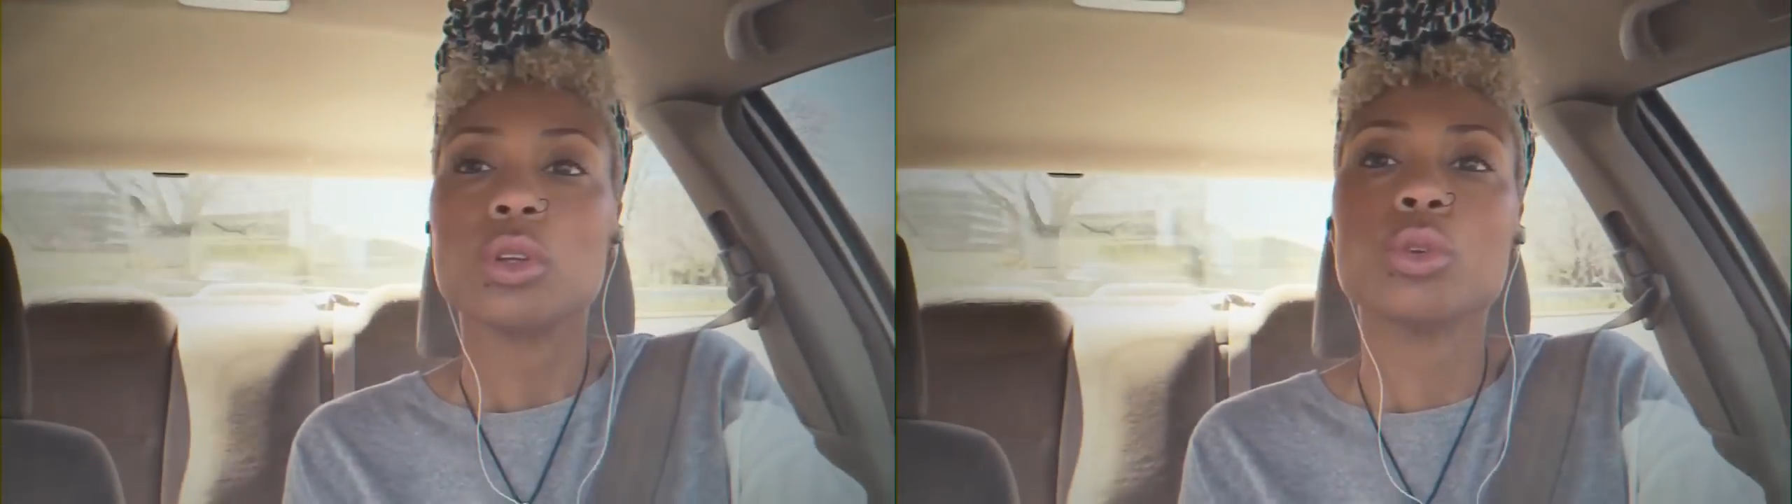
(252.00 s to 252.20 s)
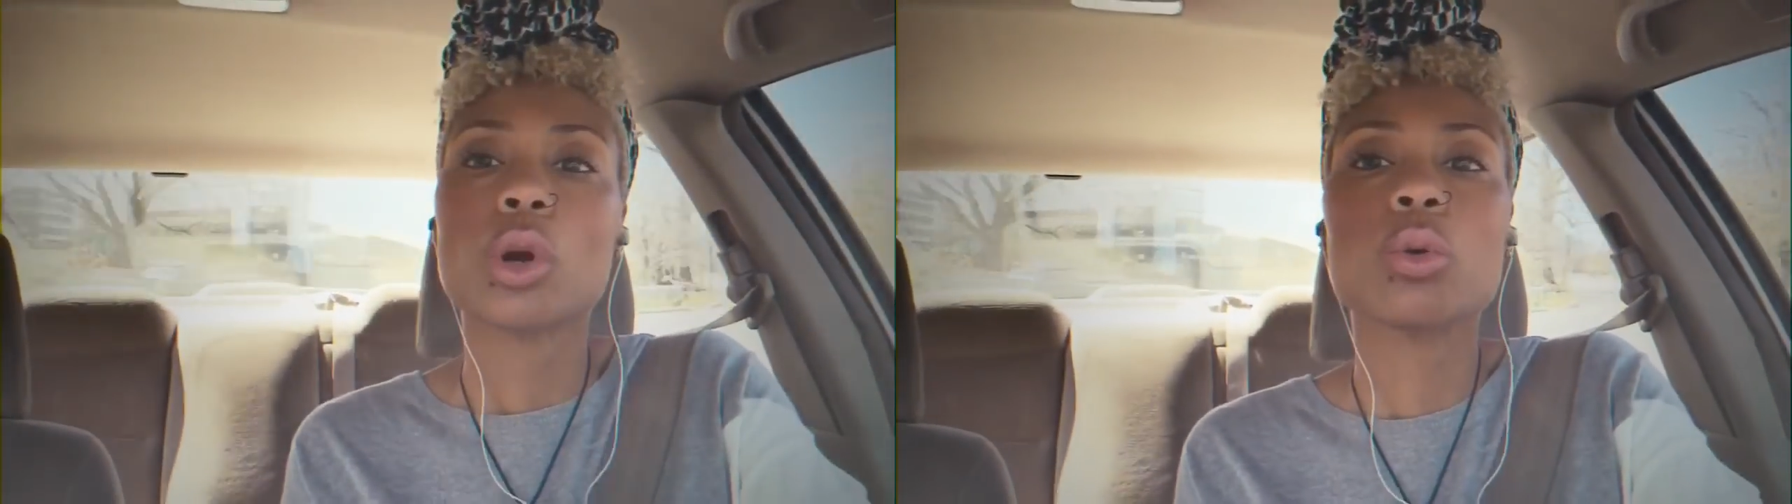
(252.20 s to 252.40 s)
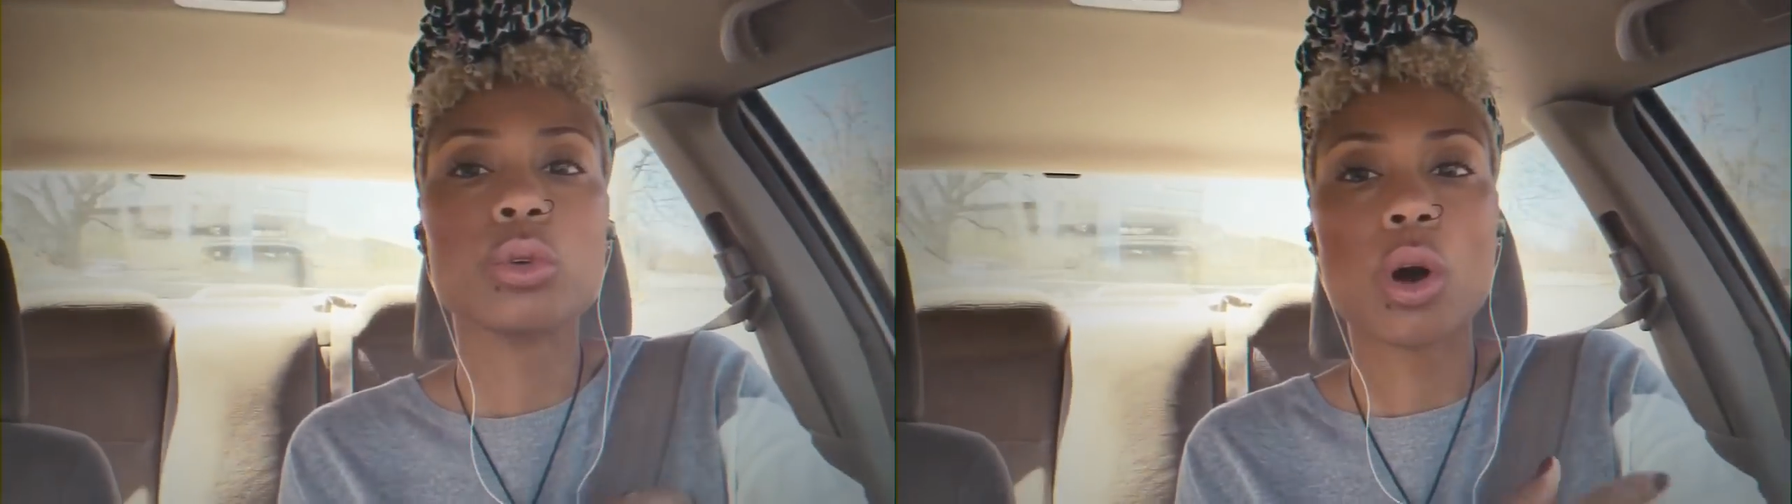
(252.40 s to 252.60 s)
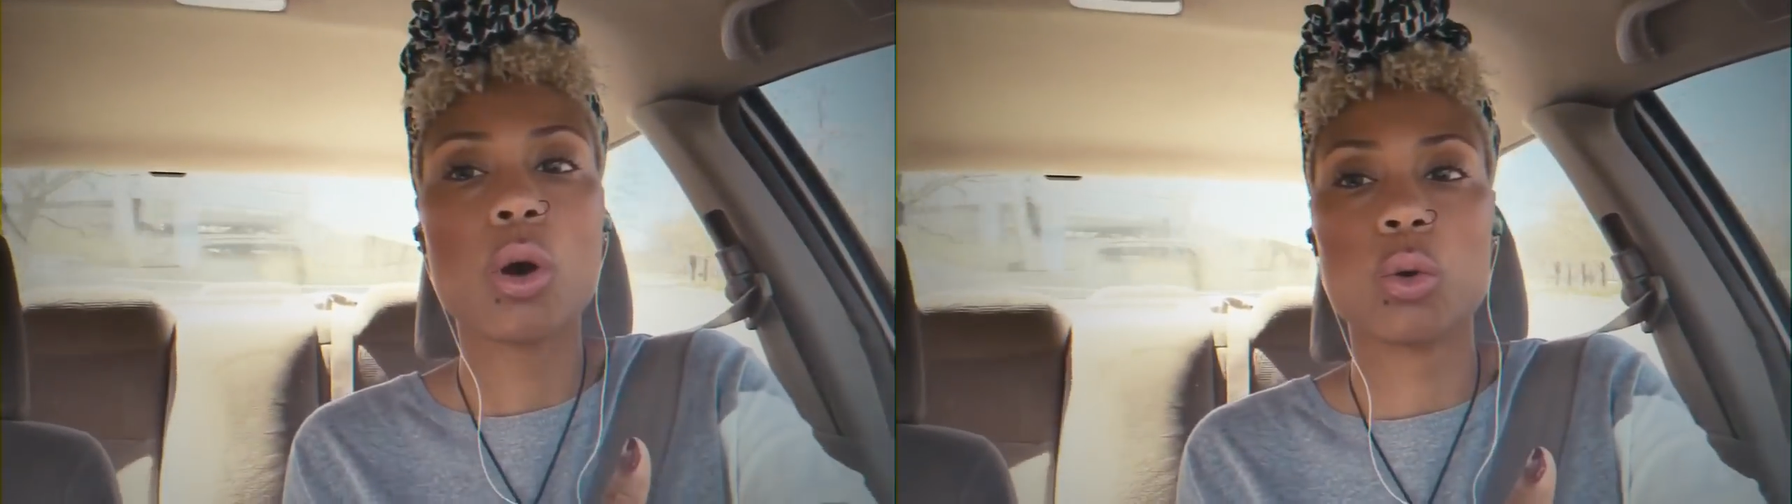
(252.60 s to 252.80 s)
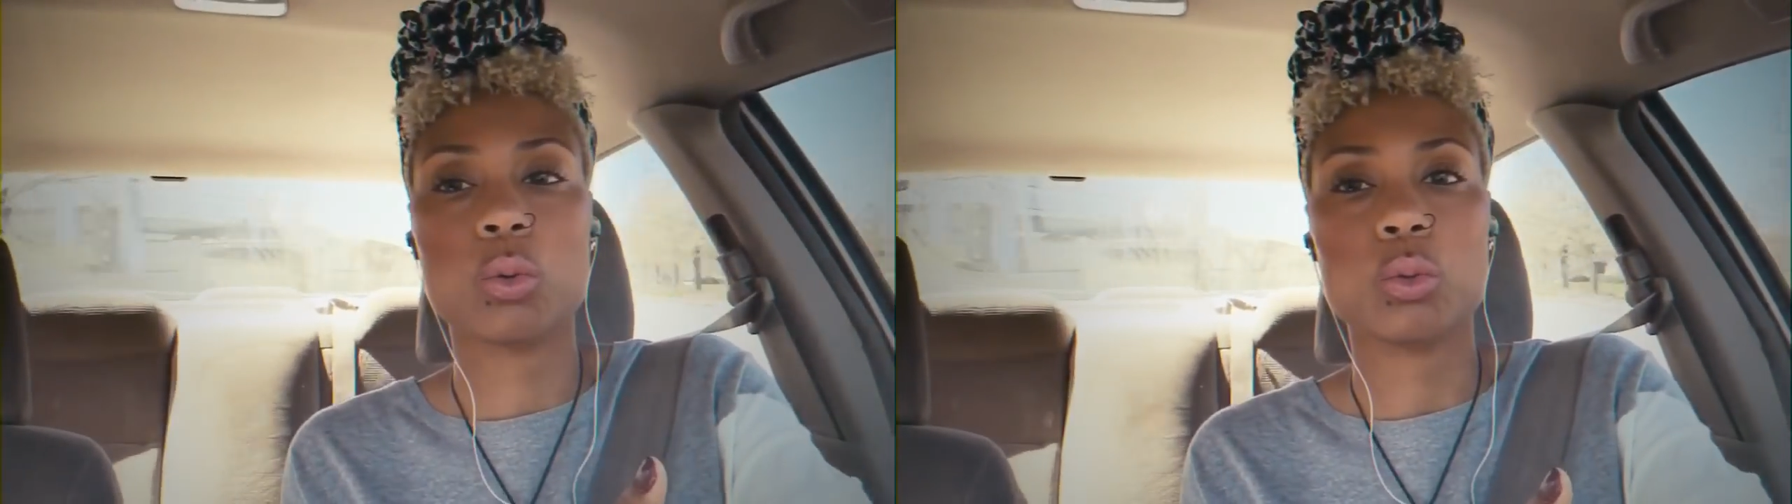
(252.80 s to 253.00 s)
you don't
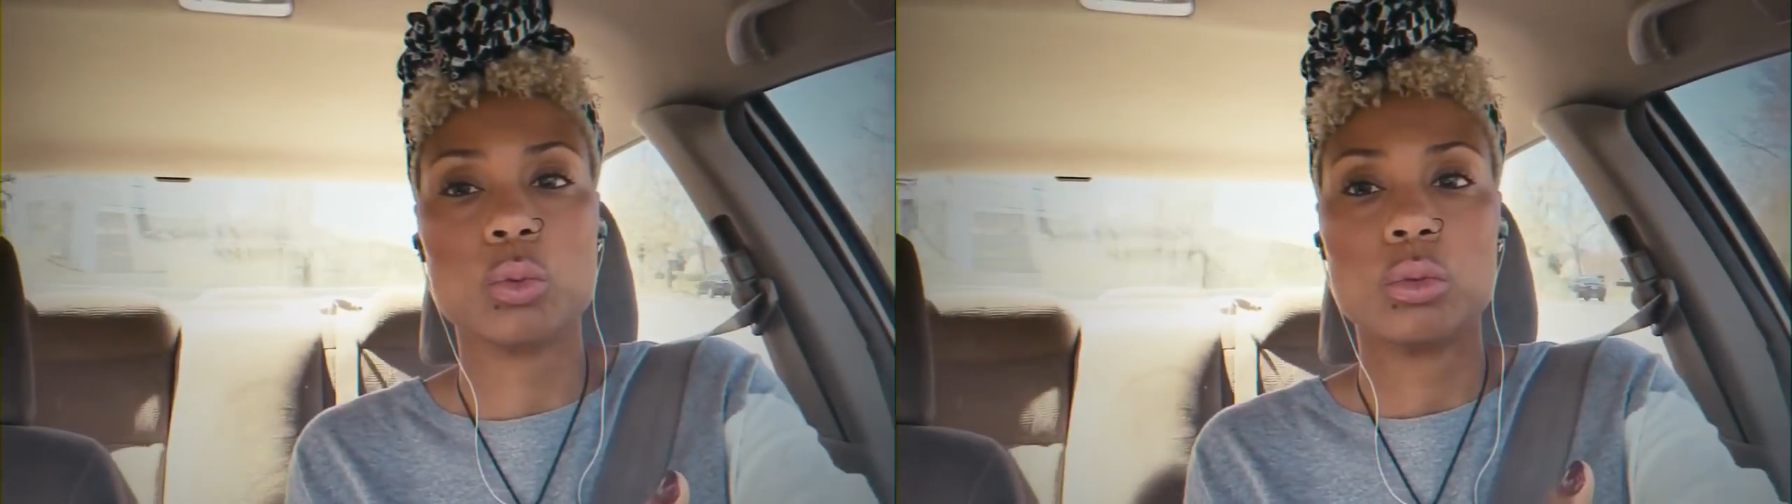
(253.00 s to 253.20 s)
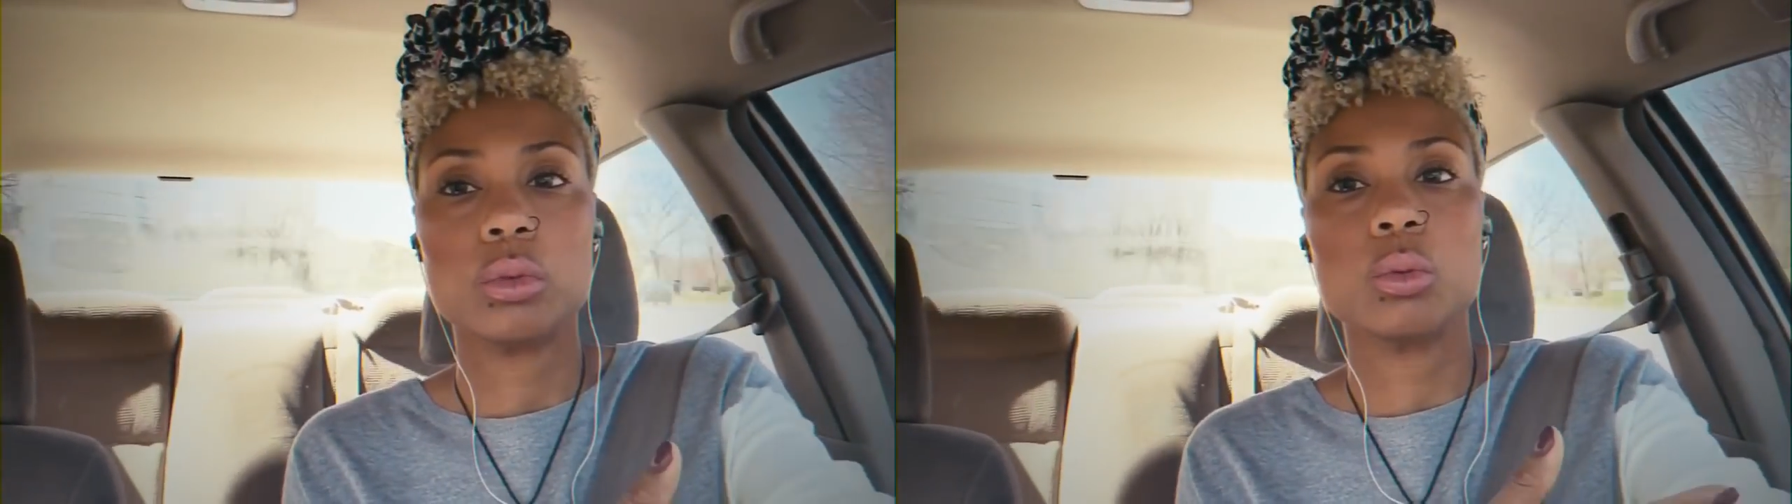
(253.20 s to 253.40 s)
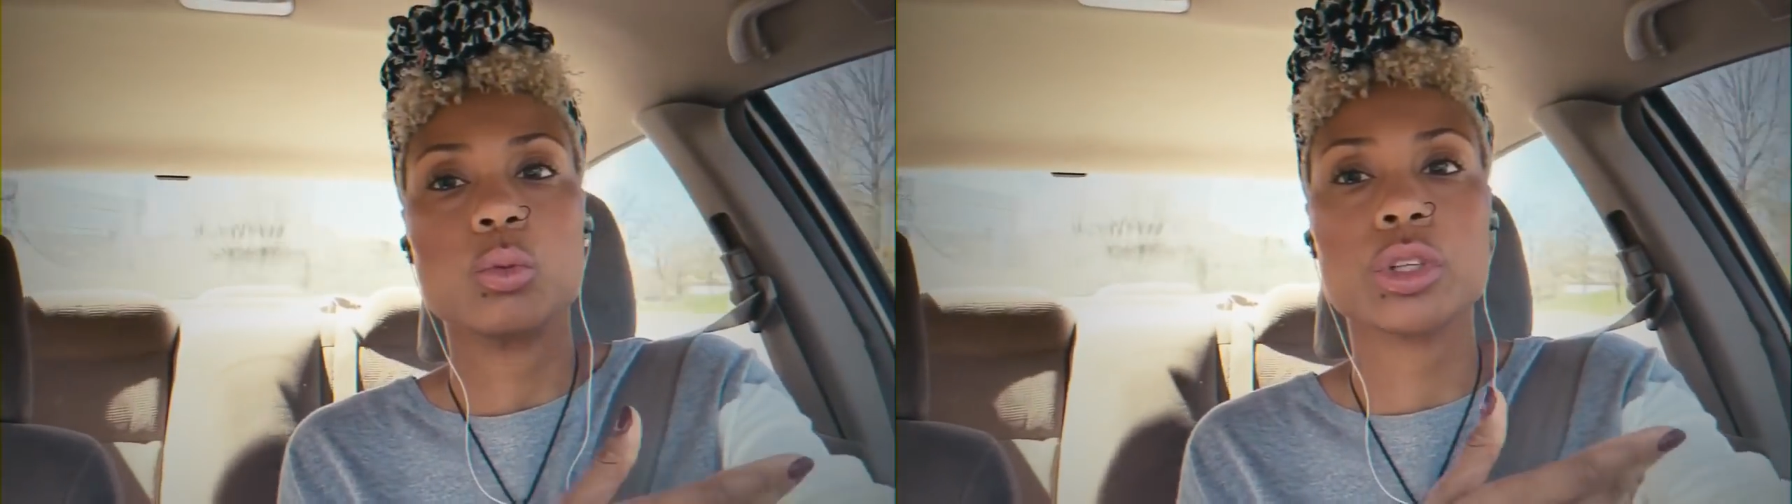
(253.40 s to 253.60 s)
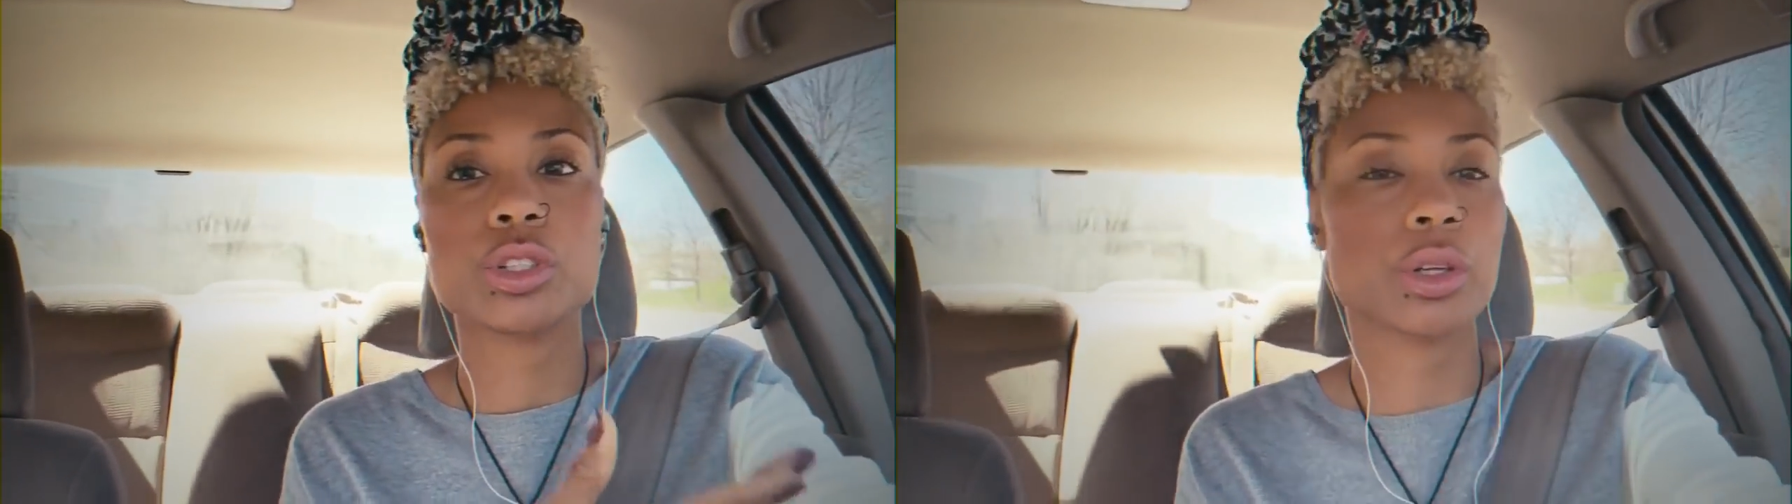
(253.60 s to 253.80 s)
know what